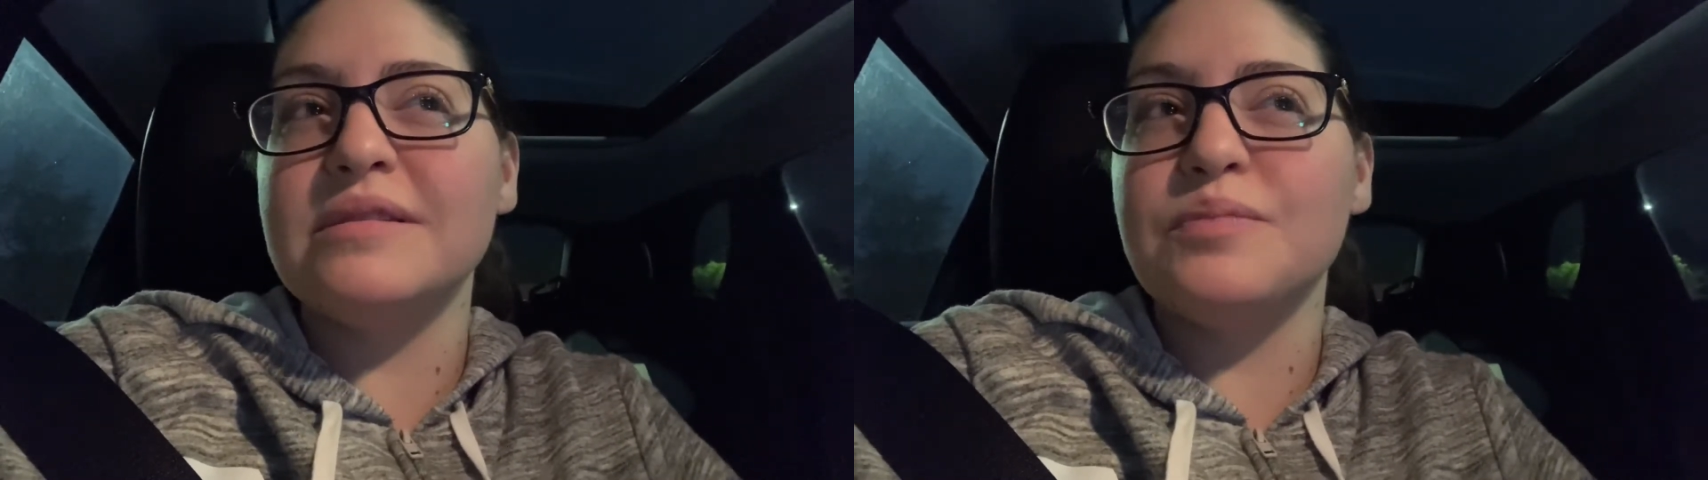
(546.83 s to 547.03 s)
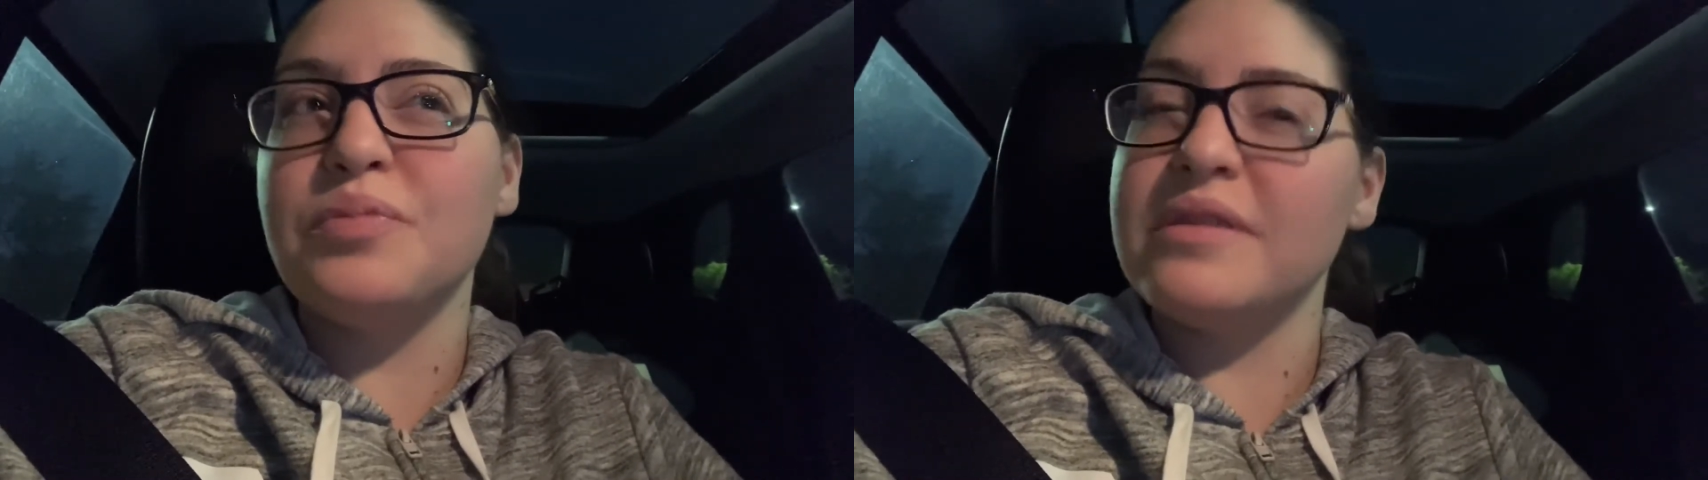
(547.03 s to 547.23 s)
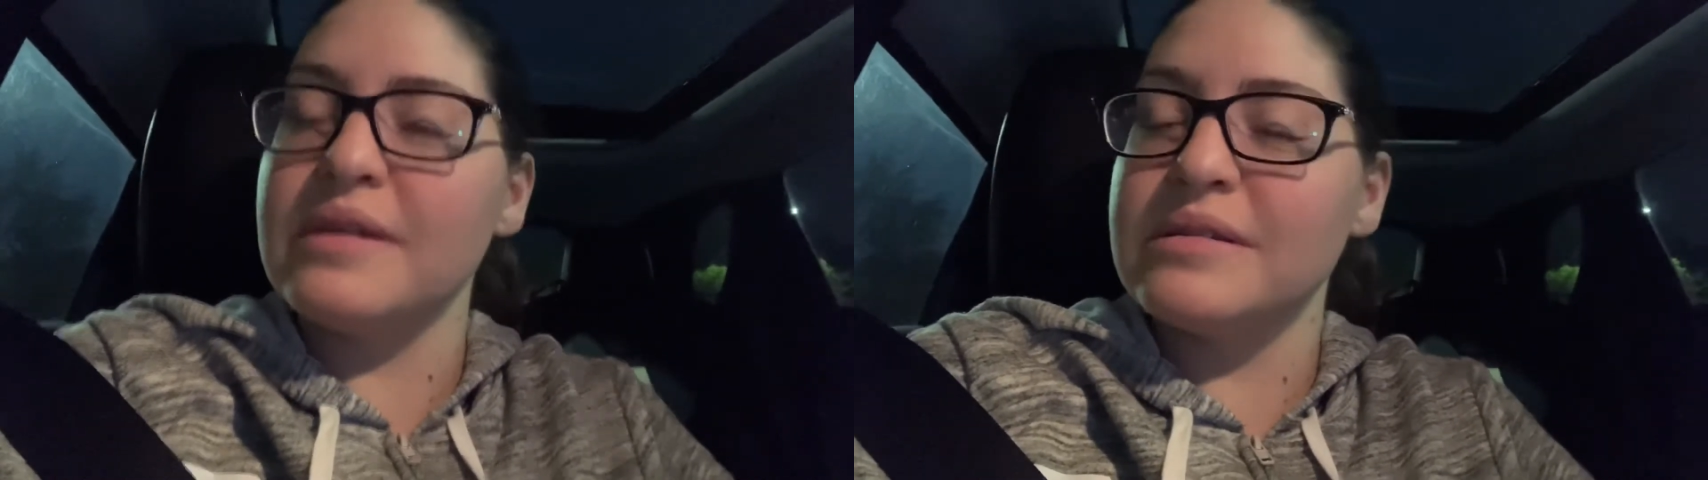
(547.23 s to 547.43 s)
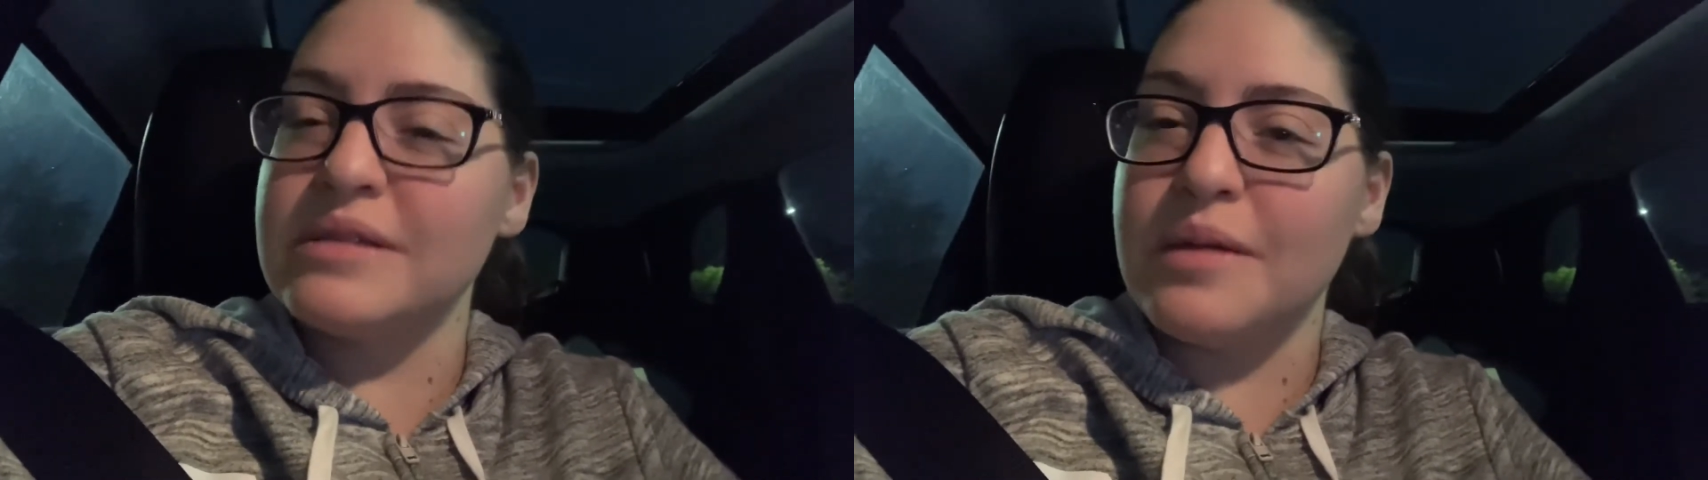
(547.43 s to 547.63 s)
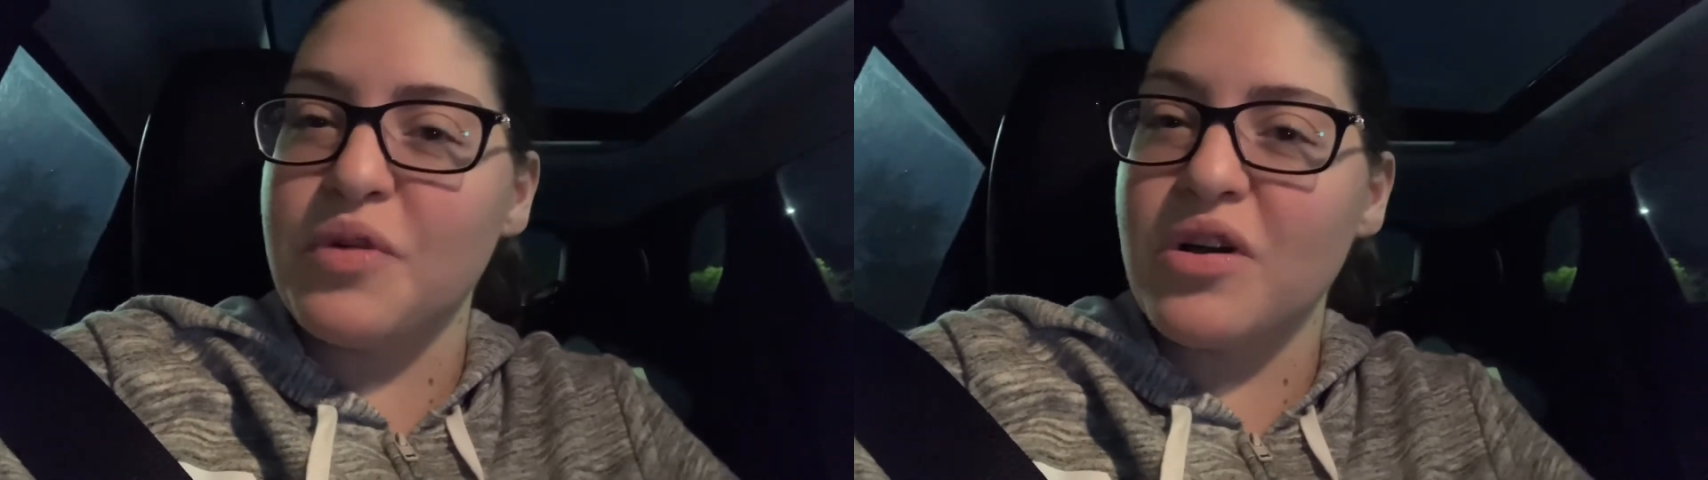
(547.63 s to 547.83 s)
to put things
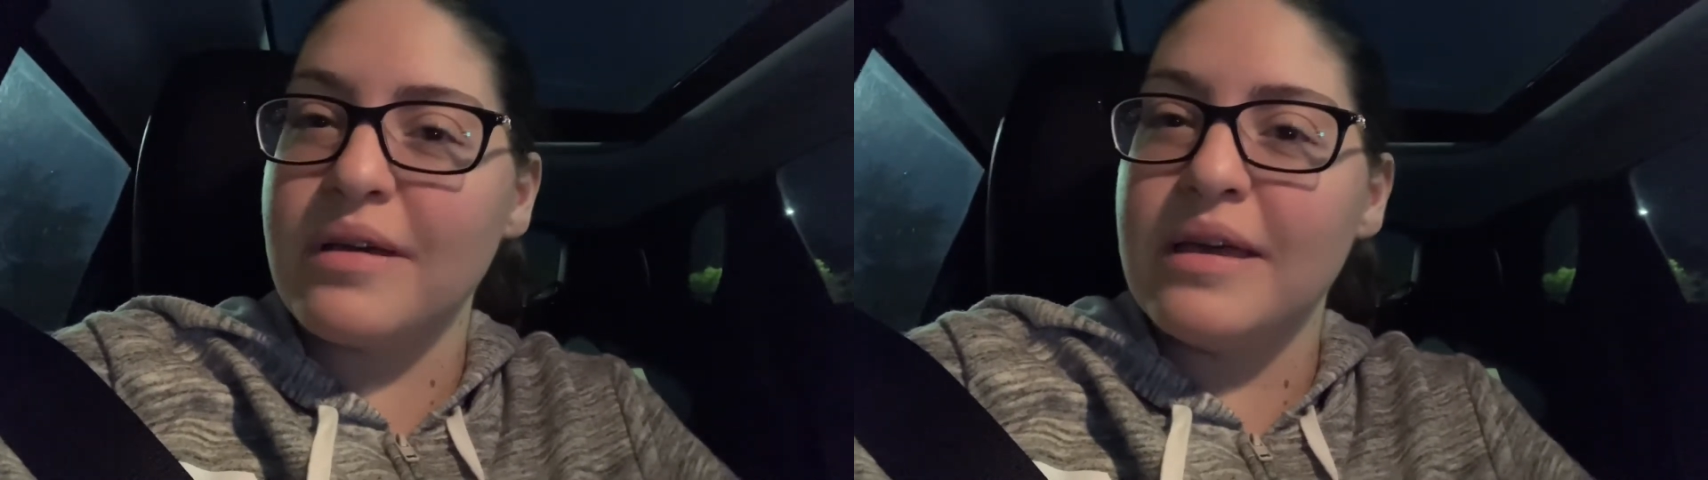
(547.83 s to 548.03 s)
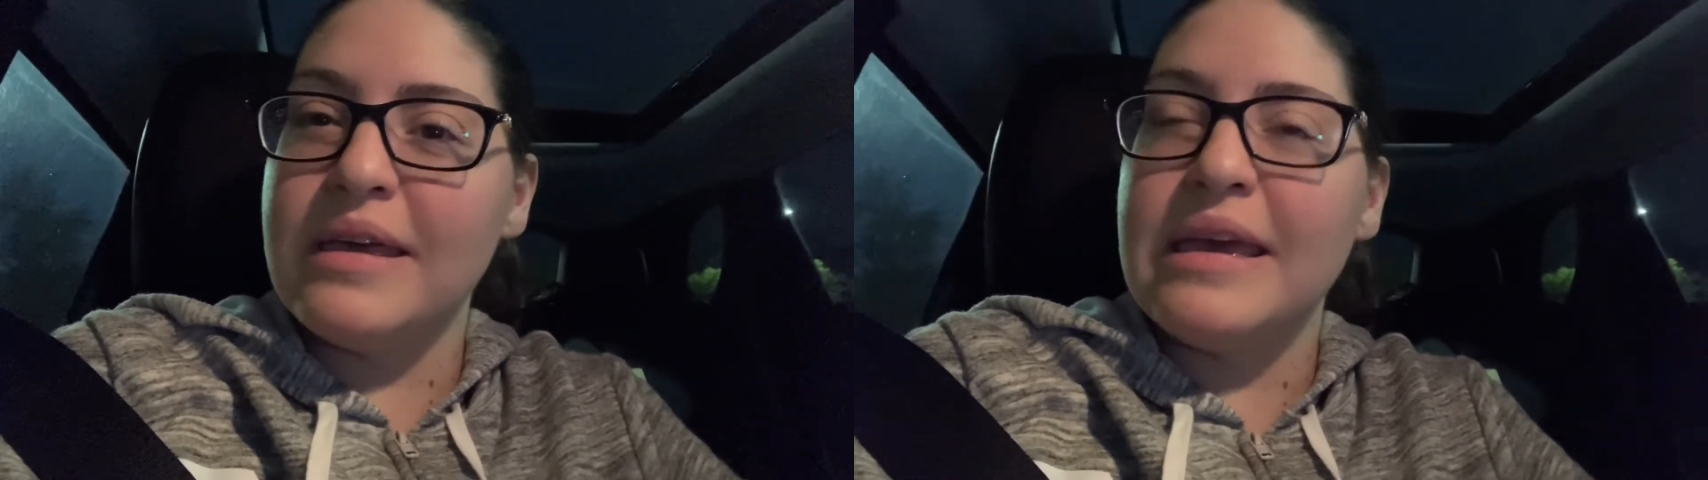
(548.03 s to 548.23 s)
in a book.